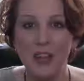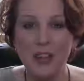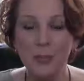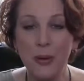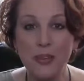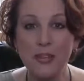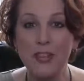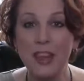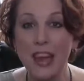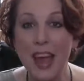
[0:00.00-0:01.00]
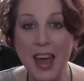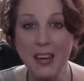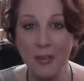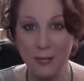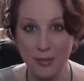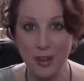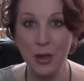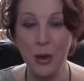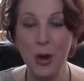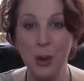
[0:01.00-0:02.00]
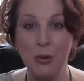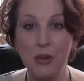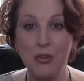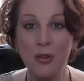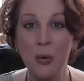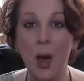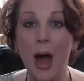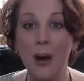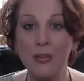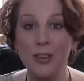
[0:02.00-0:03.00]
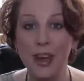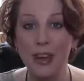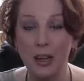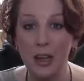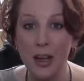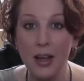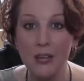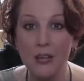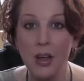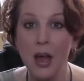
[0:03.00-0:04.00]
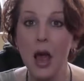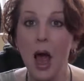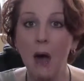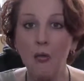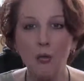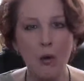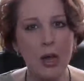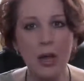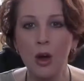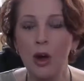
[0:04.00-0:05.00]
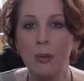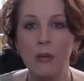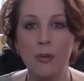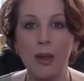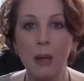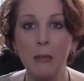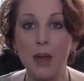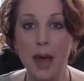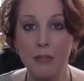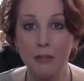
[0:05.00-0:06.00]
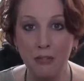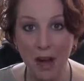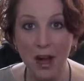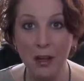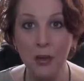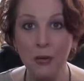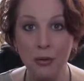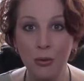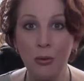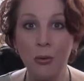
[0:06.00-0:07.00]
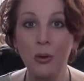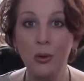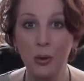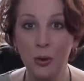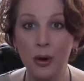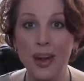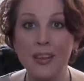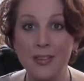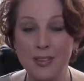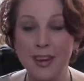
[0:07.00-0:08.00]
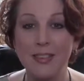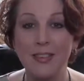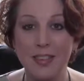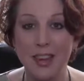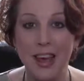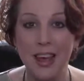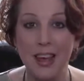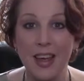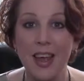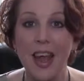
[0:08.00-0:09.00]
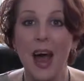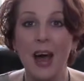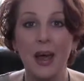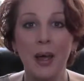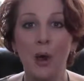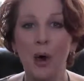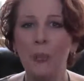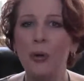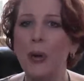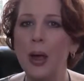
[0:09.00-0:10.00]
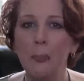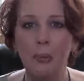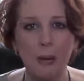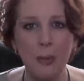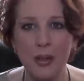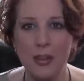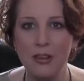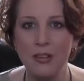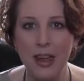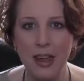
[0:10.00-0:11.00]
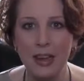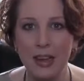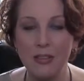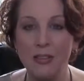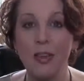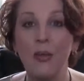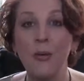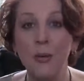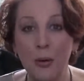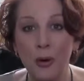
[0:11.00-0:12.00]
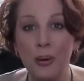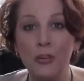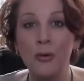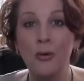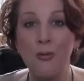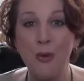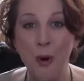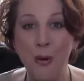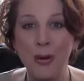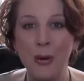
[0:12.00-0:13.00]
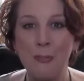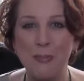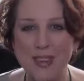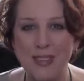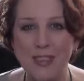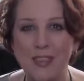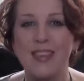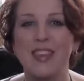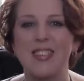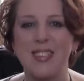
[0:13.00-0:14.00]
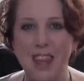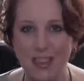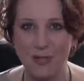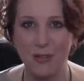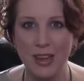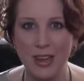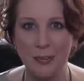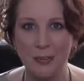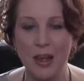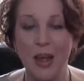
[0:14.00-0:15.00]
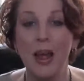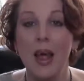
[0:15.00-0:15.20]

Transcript: Now this brings us to the end of video number 2, how to get clients. I really hope I've been able to add value to your insights today, and I hope you implement these techniques in order to grow your business successfully.